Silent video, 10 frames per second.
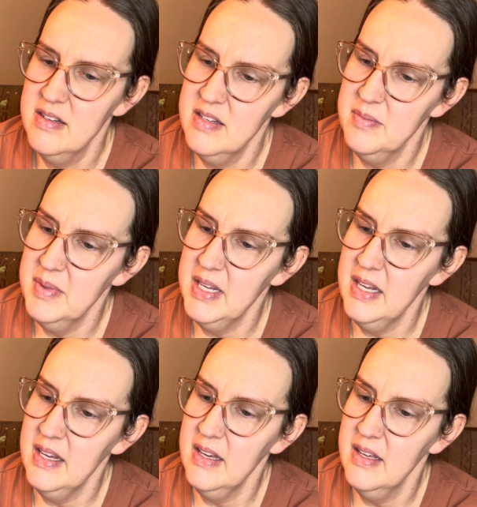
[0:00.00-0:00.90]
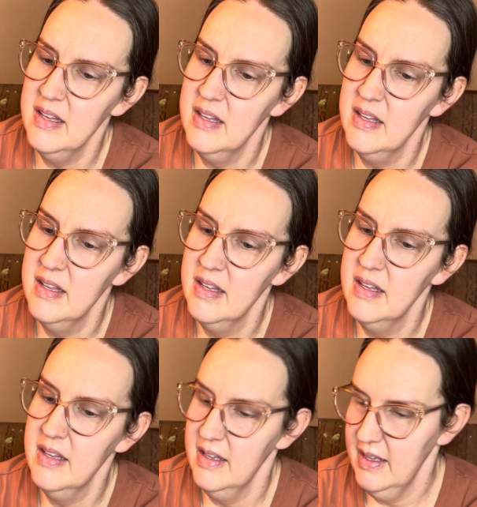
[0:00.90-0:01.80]
me,
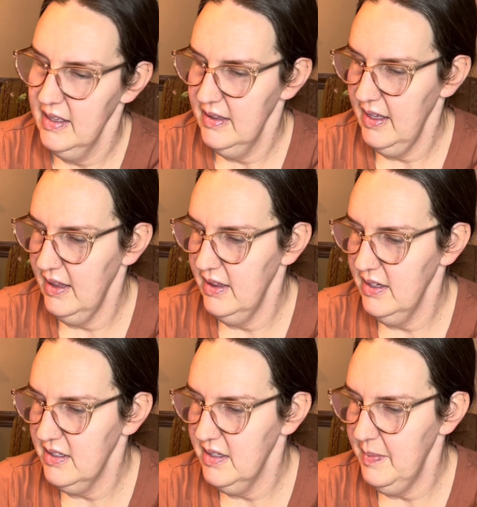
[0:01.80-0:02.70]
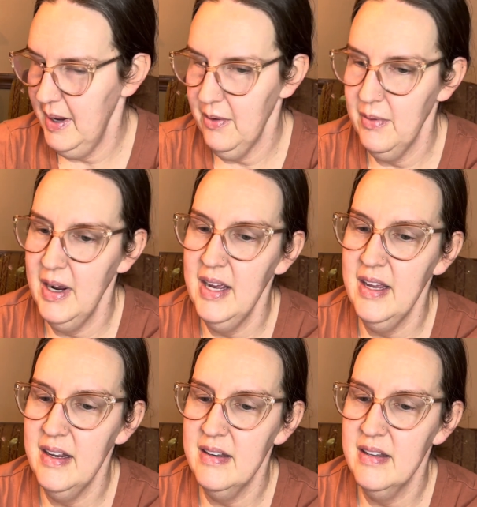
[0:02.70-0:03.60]
that looks about
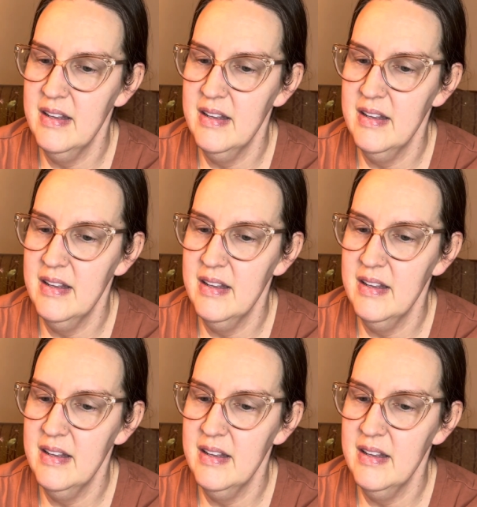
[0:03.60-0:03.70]
right.